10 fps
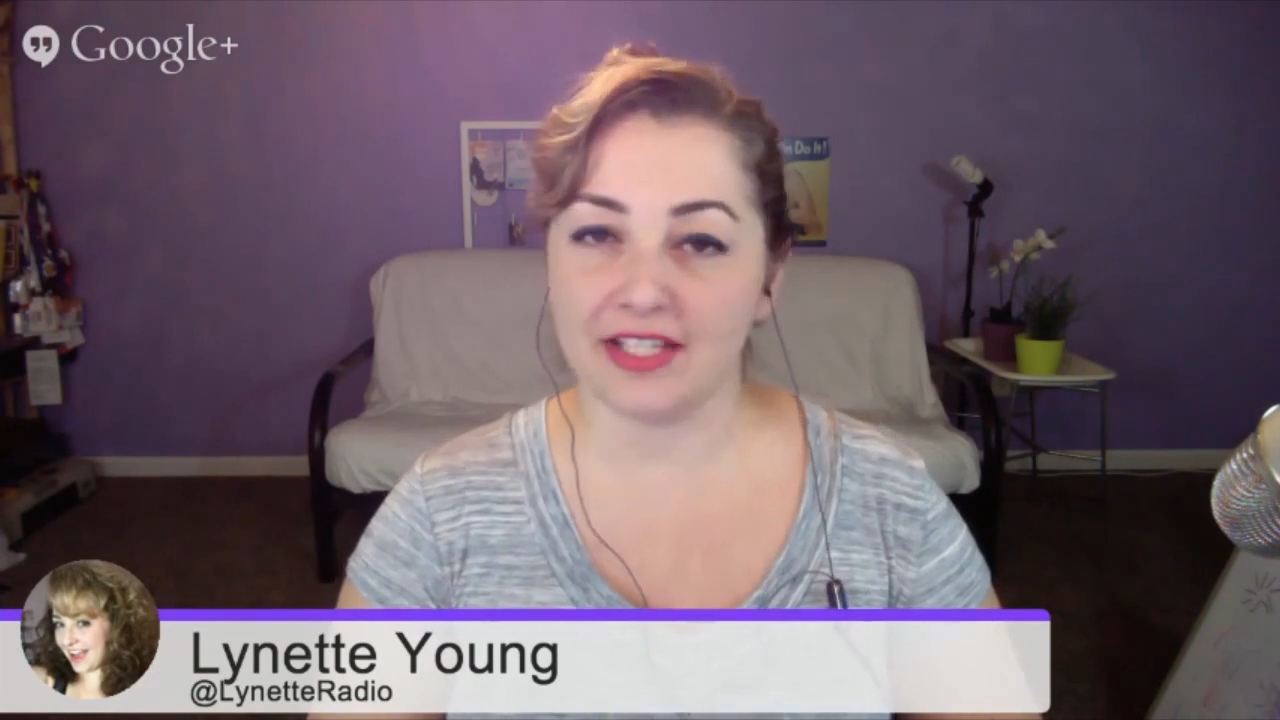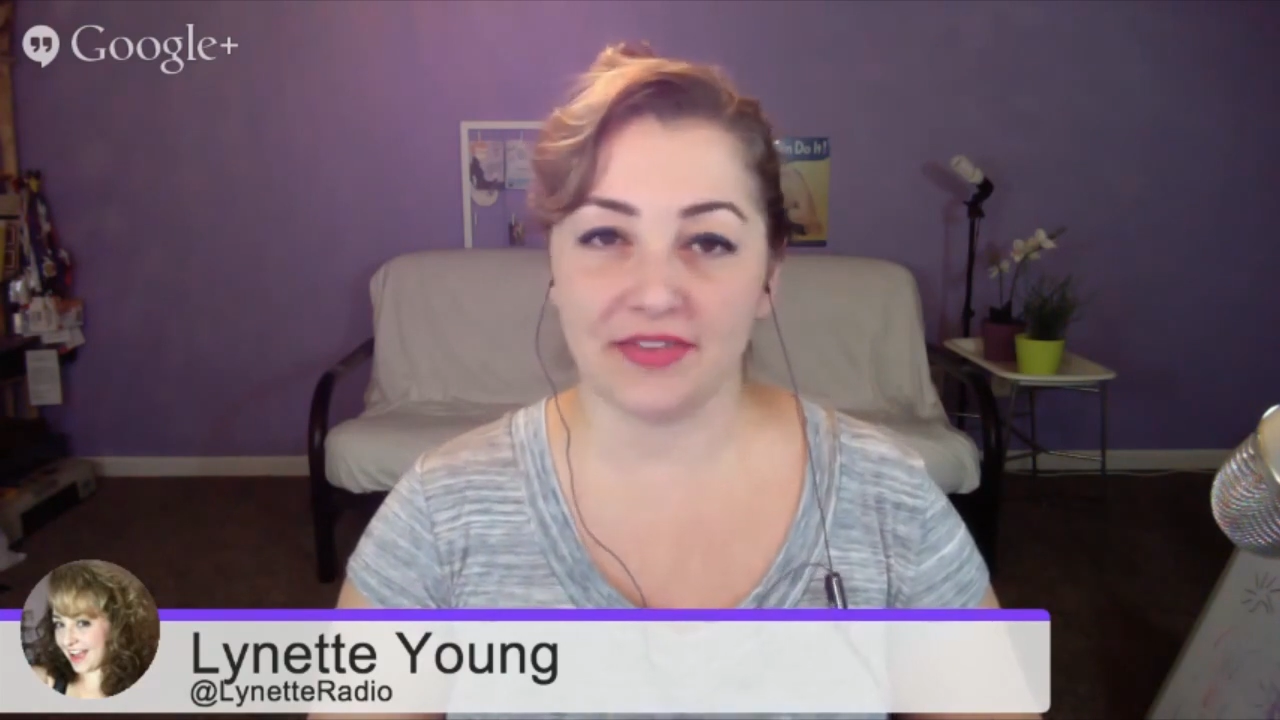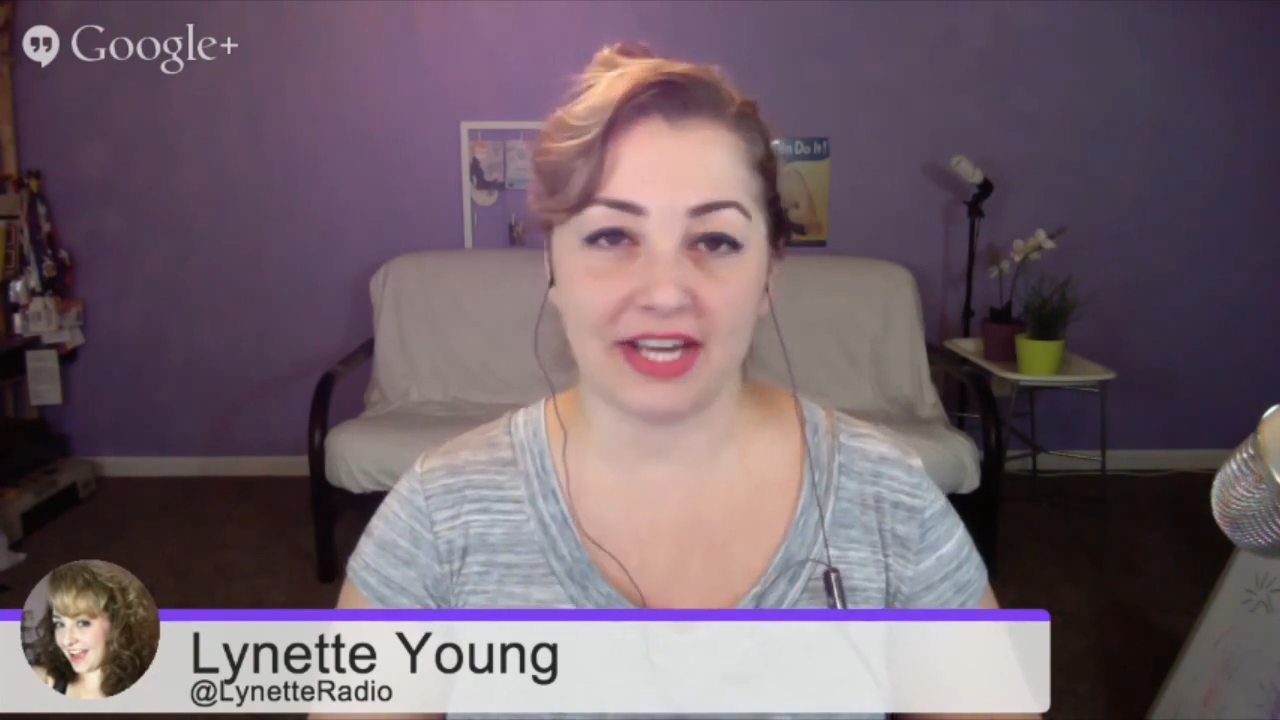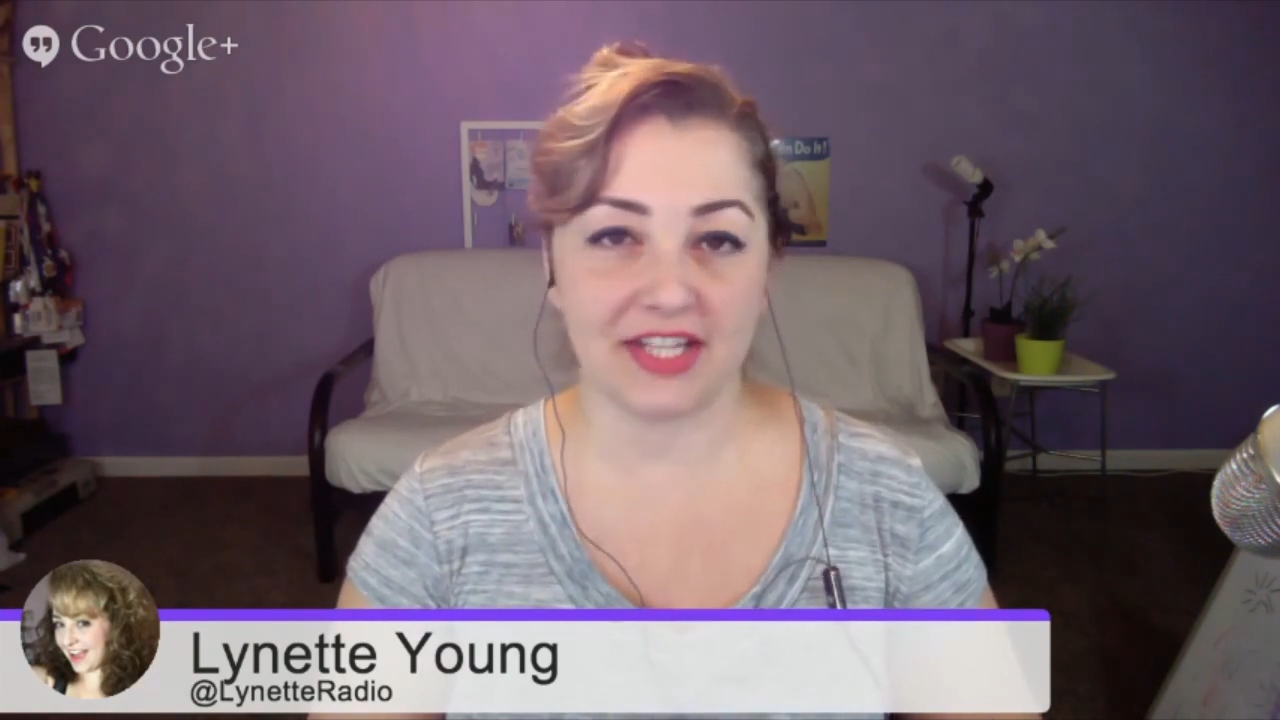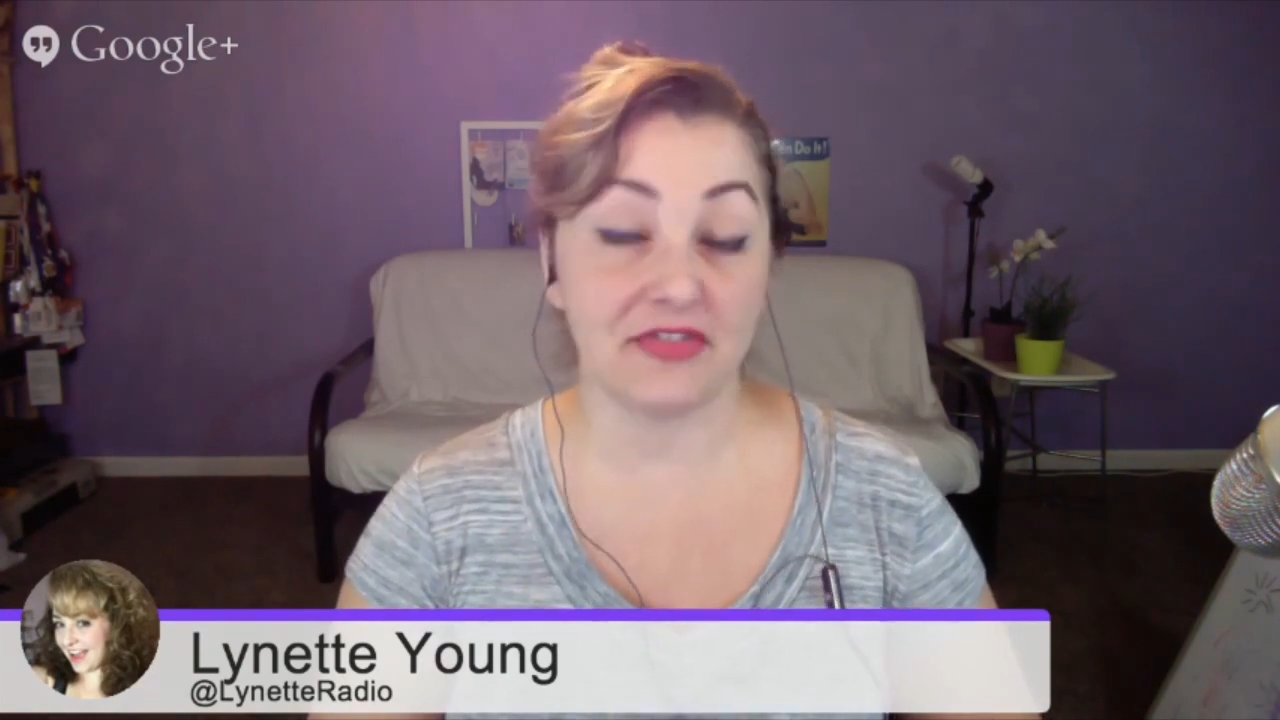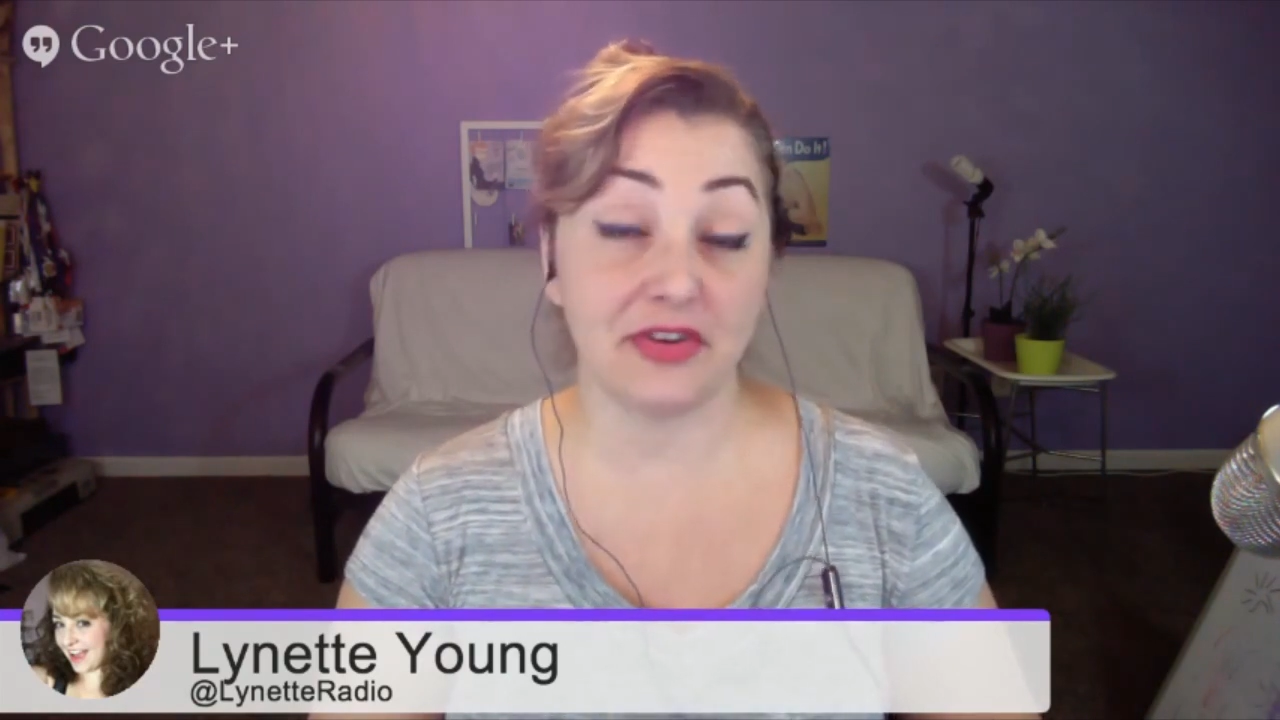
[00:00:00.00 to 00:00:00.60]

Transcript: is fast